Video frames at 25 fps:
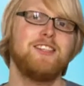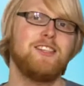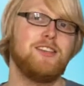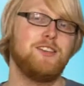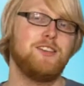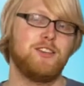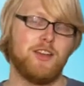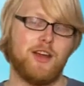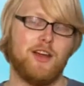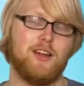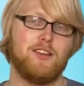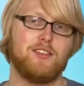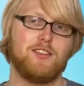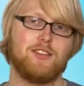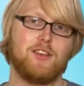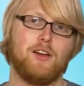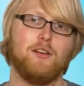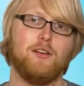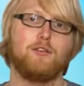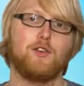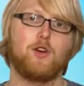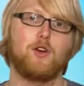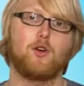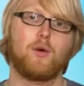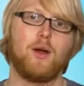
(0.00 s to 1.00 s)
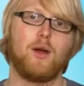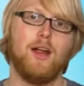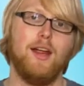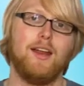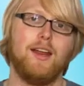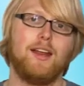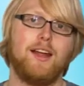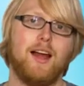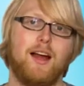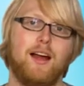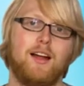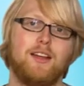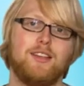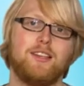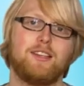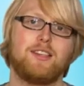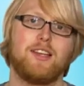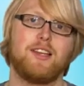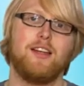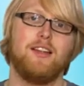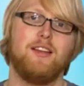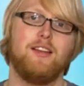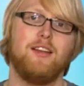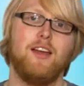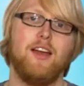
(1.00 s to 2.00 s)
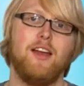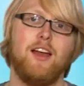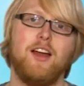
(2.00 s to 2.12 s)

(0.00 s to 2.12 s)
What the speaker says: and tons of great content.